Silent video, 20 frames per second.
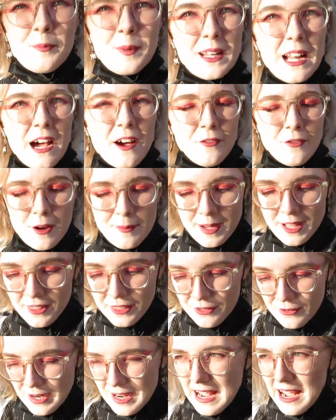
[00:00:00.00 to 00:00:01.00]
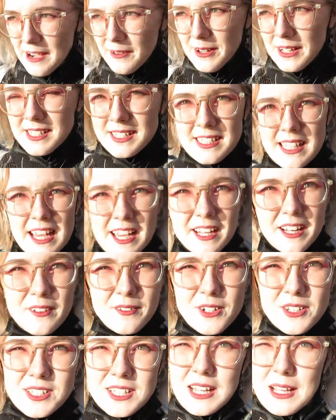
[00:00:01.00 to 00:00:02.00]
We've been out for about 3 hours and
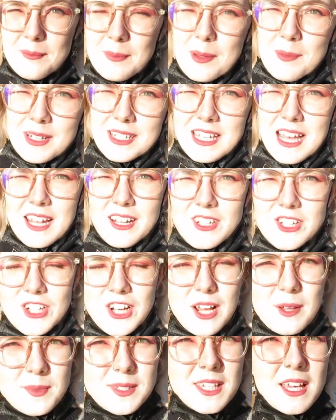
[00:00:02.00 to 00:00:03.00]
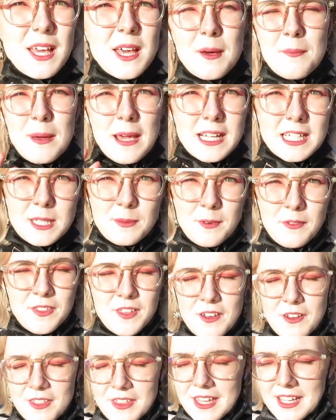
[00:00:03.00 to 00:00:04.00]
I've gone to like maybe 10 shops, picked up
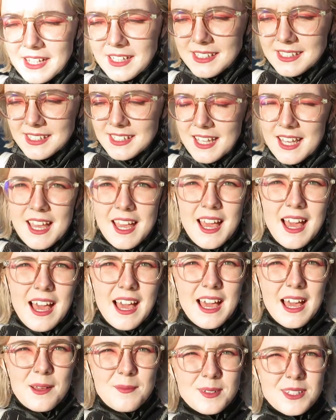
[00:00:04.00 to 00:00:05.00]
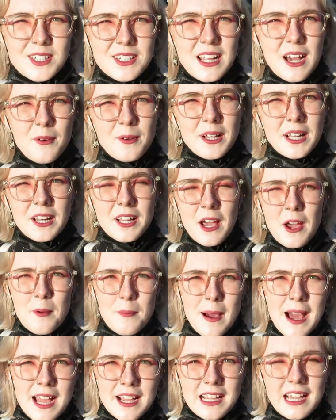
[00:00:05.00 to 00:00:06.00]
a few things, so now we're gonna
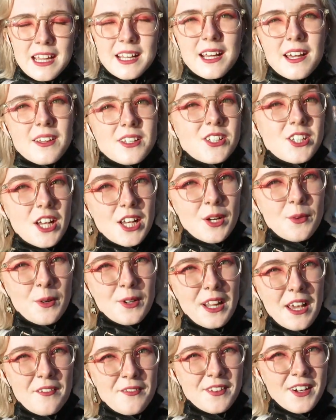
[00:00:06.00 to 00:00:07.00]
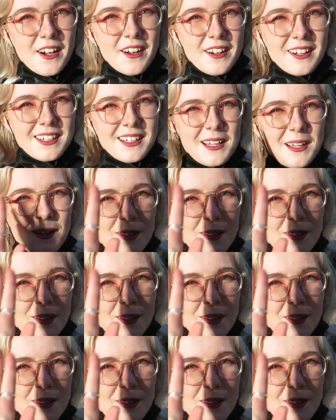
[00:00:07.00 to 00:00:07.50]
go back and I'll show you what I've got.